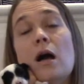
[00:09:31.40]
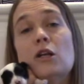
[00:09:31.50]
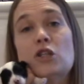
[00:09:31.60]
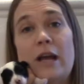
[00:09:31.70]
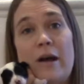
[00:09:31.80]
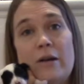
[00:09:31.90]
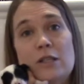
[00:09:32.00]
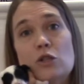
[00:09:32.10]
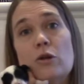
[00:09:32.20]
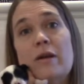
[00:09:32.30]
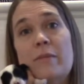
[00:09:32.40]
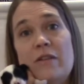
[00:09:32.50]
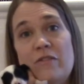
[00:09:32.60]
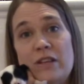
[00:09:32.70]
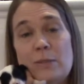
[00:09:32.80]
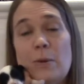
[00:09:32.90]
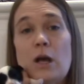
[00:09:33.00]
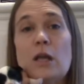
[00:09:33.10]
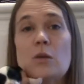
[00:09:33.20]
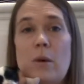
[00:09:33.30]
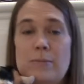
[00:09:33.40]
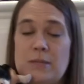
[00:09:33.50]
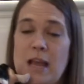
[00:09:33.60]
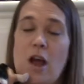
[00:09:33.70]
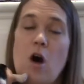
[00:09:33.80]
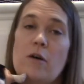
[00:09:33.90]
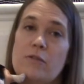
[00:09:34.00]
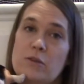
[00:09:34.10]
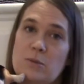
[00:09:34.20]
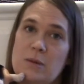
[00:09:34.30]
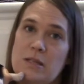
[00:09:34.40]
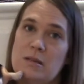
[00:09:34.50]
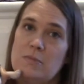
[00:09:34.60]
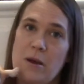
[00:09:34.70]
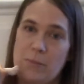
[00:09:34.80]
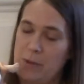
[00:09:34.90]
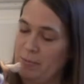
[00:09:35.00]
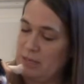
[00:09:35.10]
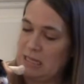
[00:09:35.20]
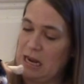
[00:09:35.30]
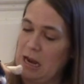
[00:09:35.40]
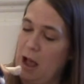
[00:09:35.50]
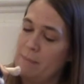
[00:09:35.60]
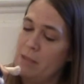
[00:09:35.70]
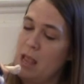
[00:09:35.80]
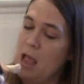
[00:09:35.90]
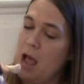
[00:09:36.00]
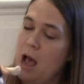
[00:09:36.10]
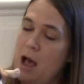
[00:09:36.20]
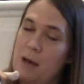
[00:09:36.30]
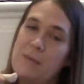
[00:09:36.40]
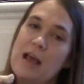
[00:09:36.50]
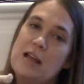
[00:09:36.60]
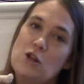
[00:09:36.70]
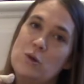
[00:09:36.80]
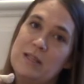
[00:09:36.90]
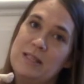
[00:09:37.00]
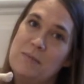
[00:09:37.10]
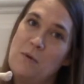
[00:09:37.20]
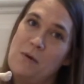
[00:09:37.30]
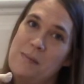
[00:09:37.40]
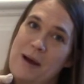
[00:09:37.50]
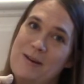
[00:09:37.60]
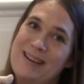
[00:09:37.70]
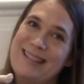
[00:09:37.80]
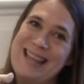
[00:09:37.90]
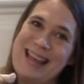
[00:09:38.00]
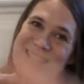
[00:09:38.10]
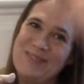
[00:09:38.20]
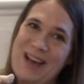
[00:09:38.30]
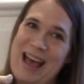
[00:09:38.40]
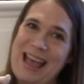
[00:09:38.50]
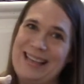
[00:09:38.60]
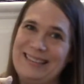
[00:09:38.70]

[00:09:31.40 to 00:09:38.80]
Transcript: check out Instagram and Facebook, the website, all of those places, mountainpuppies.com, and you can see more about us. Thanks, bye!